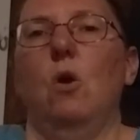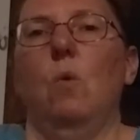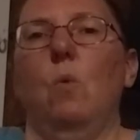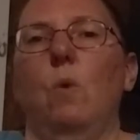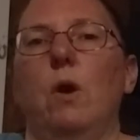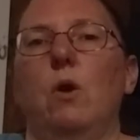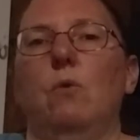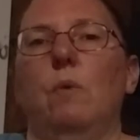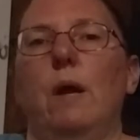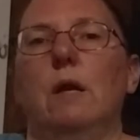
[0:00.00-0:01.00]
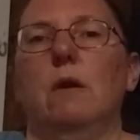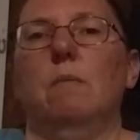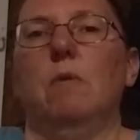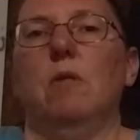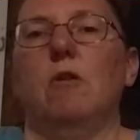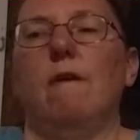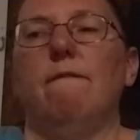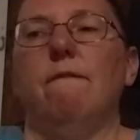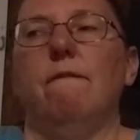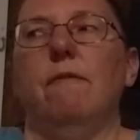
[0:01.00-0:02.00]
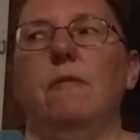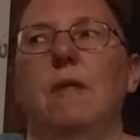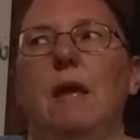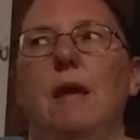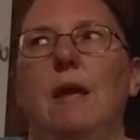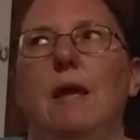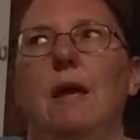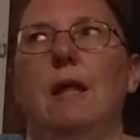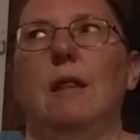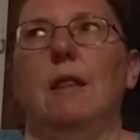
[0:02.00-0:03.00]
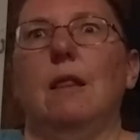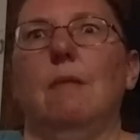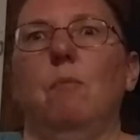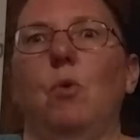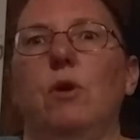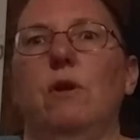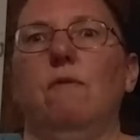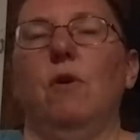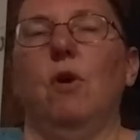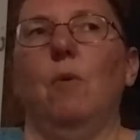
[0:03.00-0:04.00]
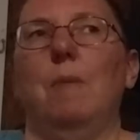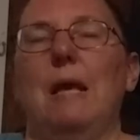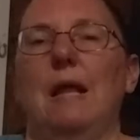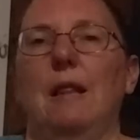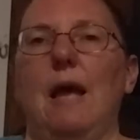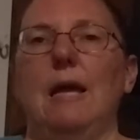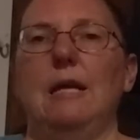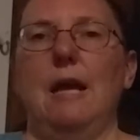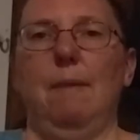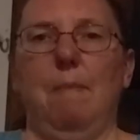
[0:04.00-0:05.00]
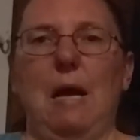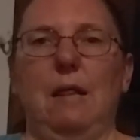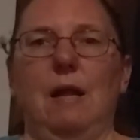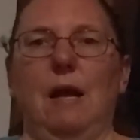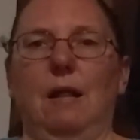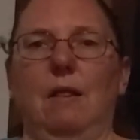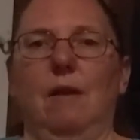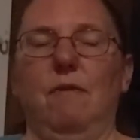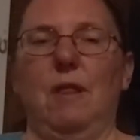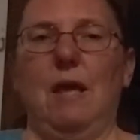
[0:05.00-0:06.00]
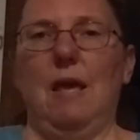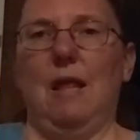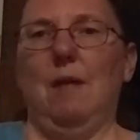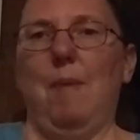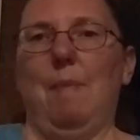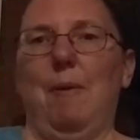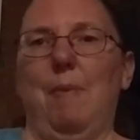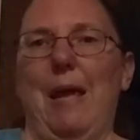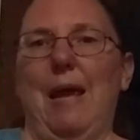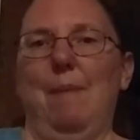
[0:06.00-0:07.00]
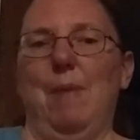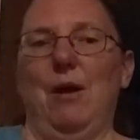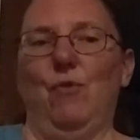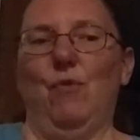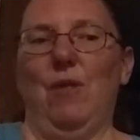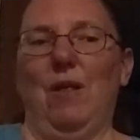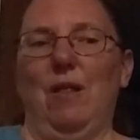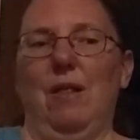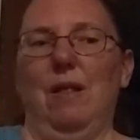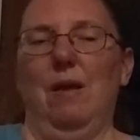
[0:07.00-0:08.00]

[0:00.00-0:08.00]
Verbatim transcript: weird, random stuff it gets more difficult because I can take my stack of stuff and say, yes, I'm happy paying eight bucks for this.